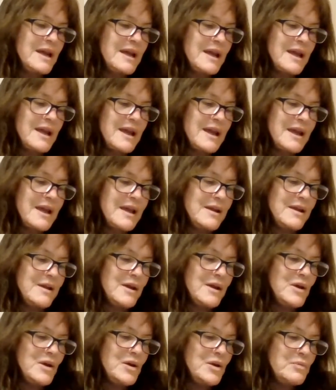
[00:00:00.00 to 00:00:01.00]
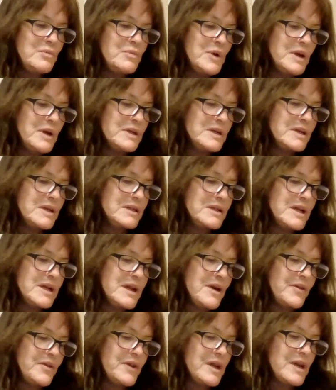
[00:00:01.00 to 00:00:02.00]
A, pre-existing
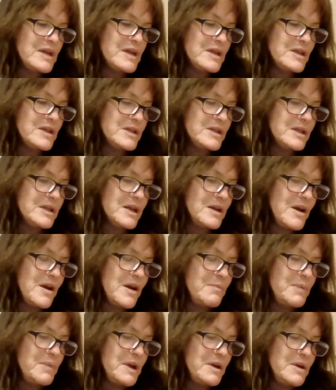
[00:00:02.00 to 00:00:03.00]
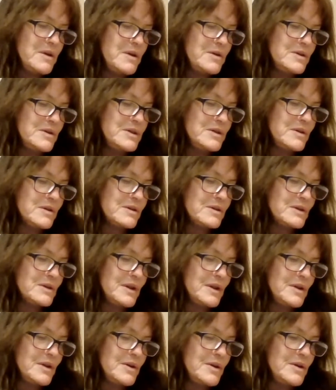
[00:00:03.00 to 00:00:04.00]
health conditions cannot be used to
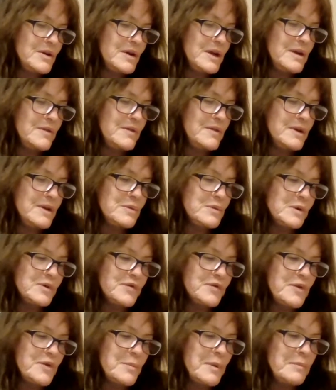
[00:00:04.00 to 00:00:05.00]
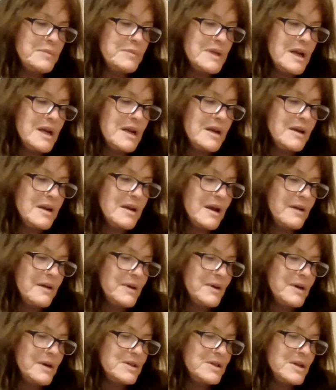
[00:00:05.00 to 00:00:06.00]
exclude individuals from obtaining
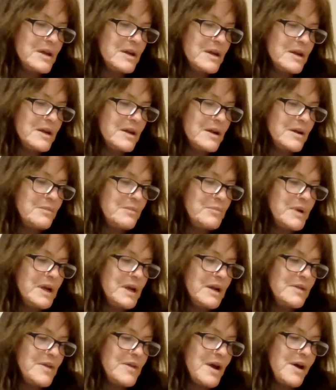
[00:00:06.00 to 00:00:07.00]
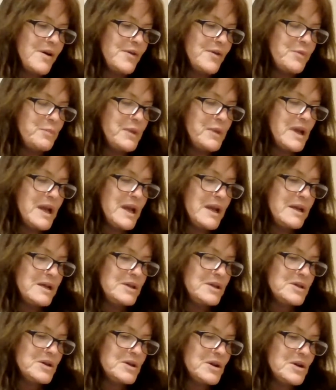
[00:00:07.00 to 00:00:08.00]
coverage. B, the health plan
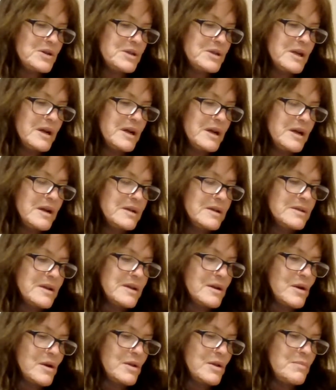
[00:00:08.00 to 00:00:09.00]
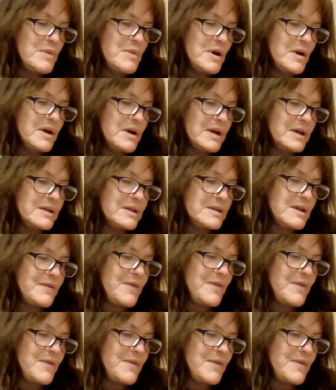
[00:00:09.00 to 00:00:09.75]
ensures that all Americans have